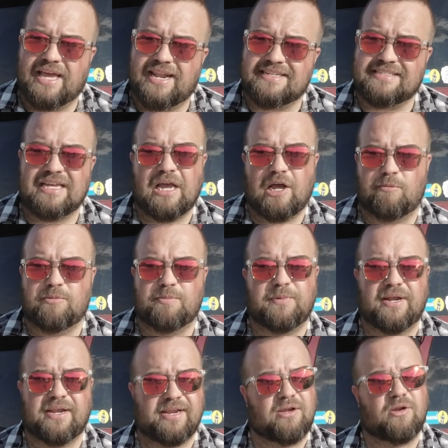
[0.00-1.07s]
and it's helped,
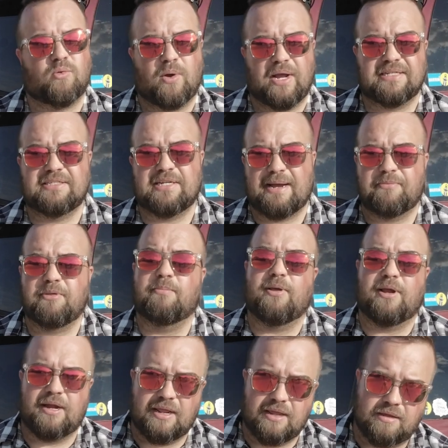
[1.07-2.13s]
but it didn't quite stop the
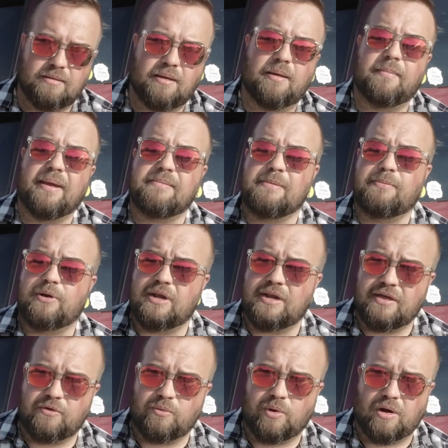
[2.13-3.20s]
bleeding, maybe put
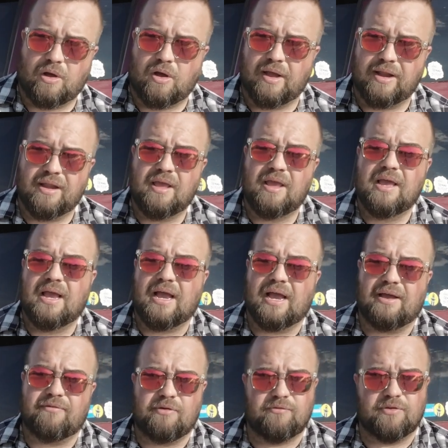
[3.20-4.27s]
another one on.
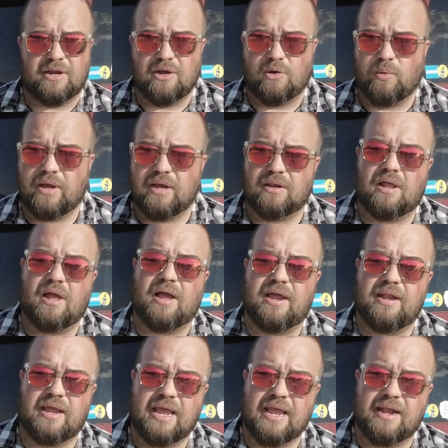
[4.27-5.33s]
If you've done quick
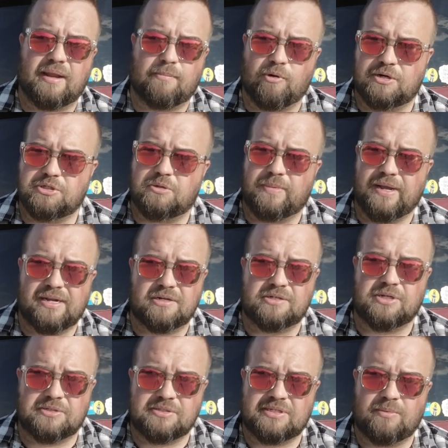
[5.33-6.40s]
clot and a pressure
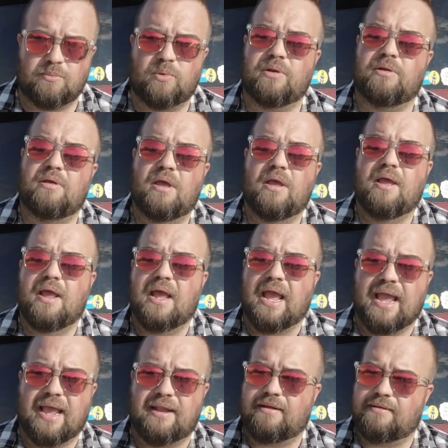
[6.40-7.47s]
bandage on someone
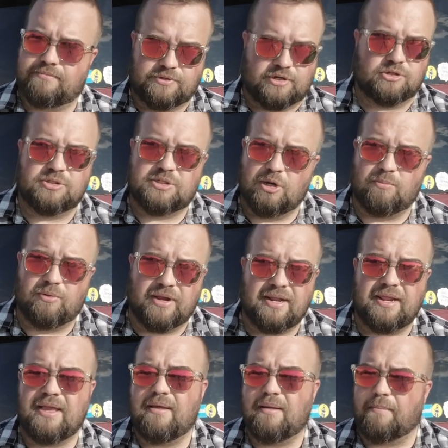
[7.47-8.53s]
and they're still
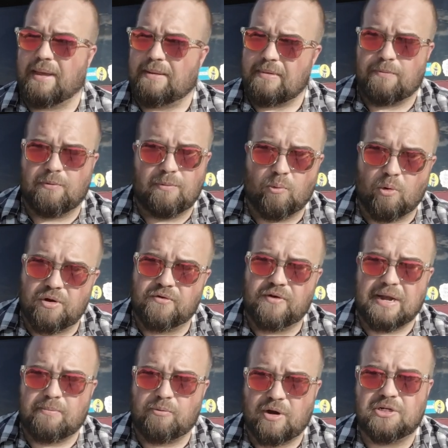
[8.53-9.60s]
bleeding, maybe put more
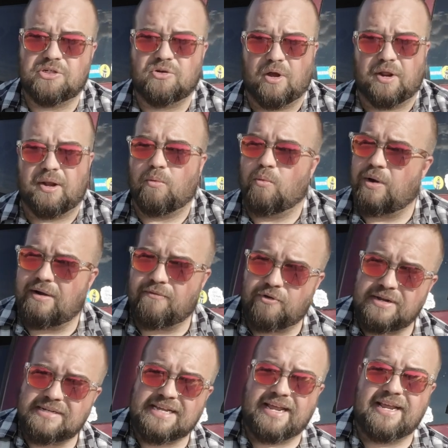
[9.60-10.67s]
direct pressure on it. Whatever
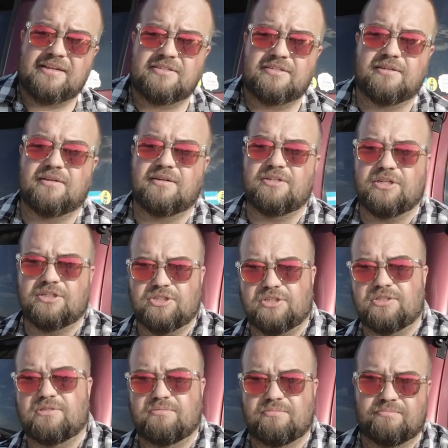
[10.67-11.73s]
it takes to
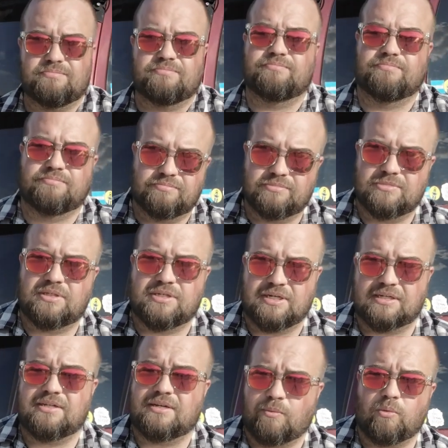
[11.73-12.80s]
just
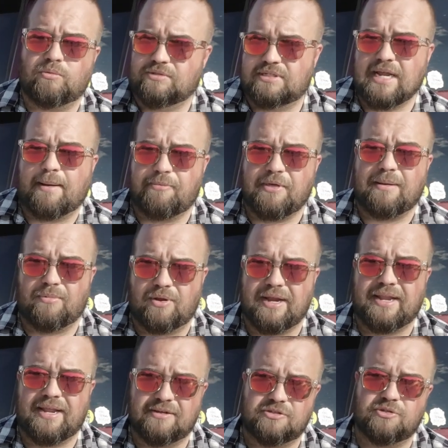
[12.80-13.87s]
to stop that
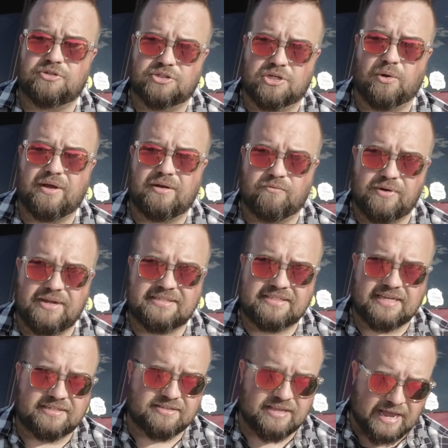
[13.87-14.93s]
bleeding. So just go ahead and
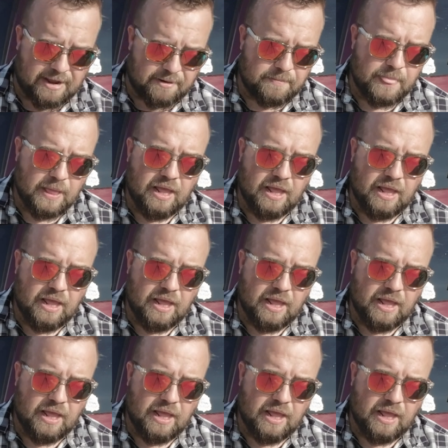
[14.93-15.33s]
reassess that.